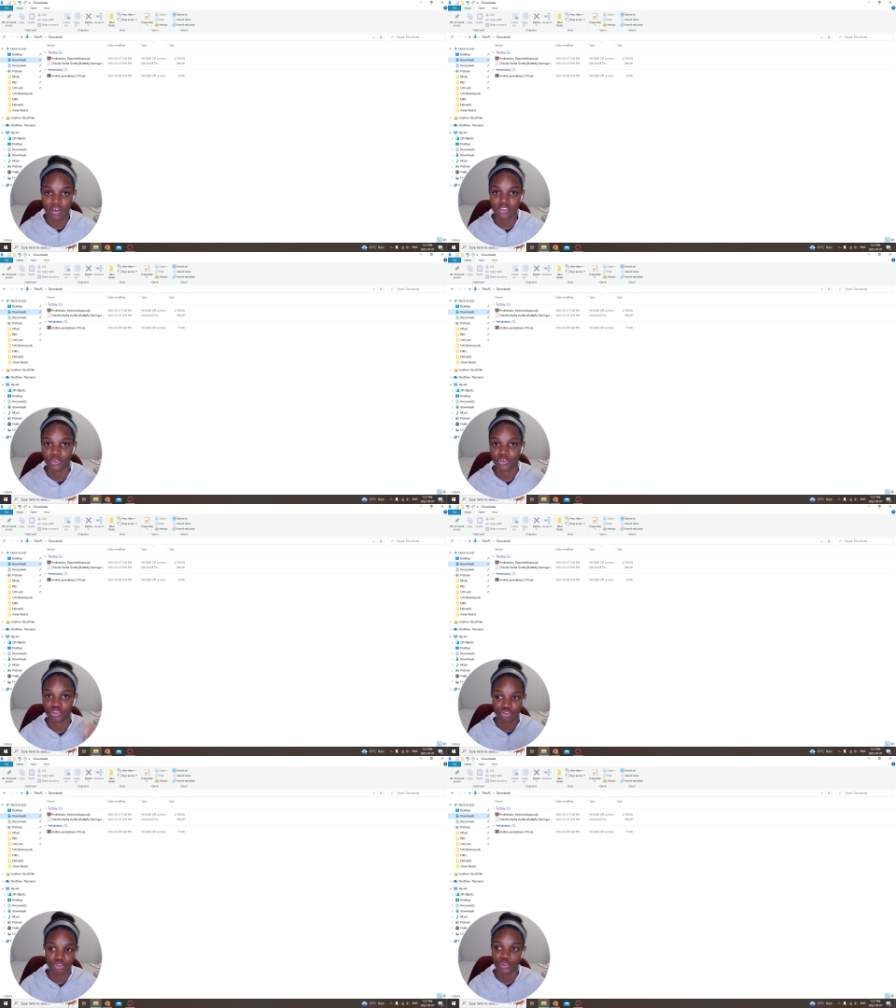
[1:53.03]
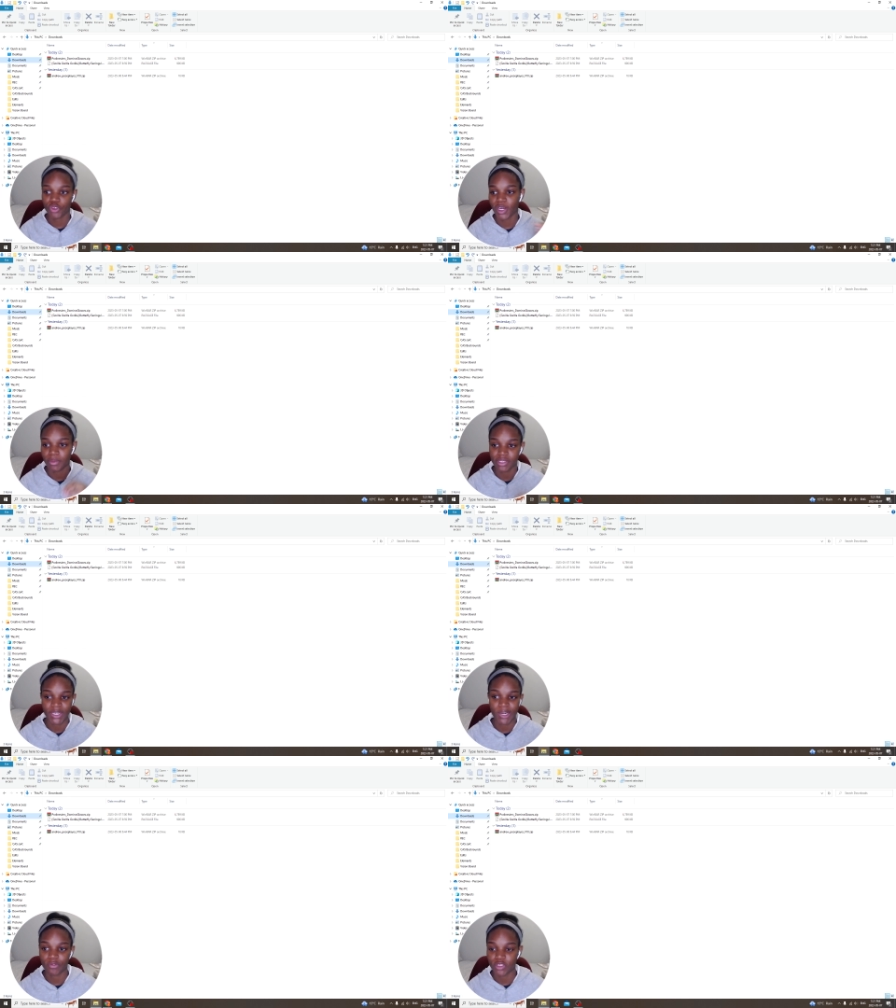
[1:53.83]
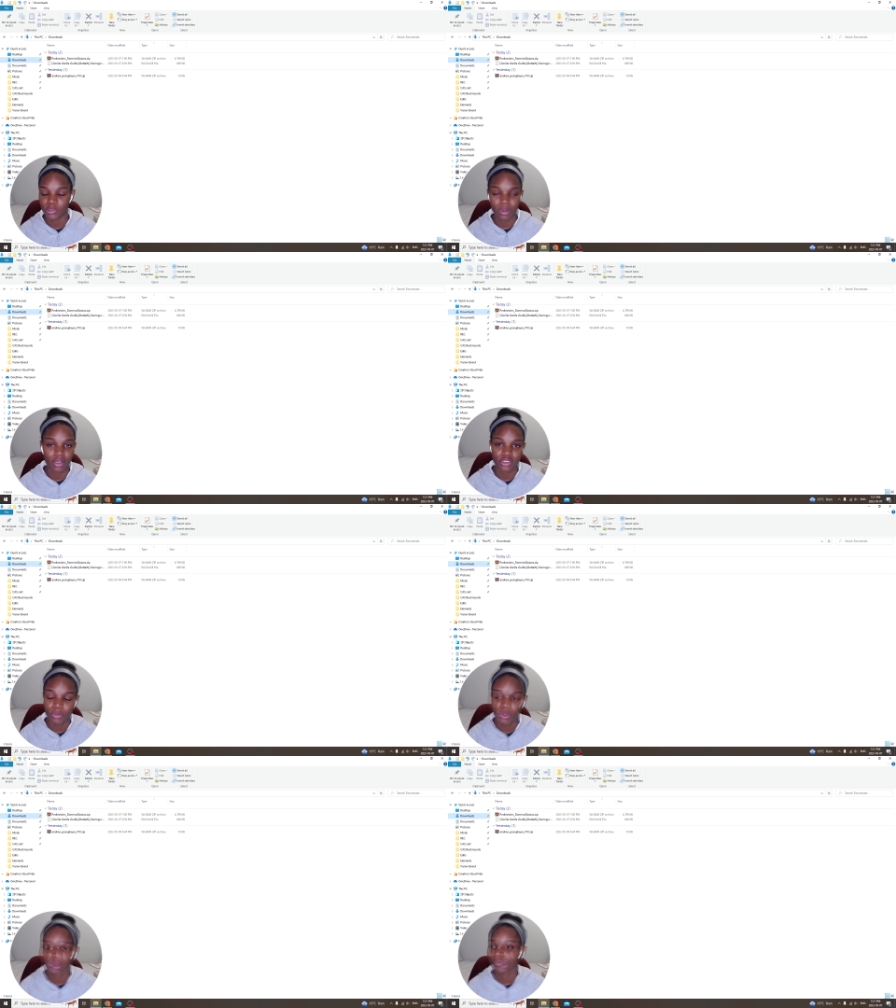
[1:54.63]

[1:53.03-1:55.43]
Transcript: so just do try to be as careful as possible.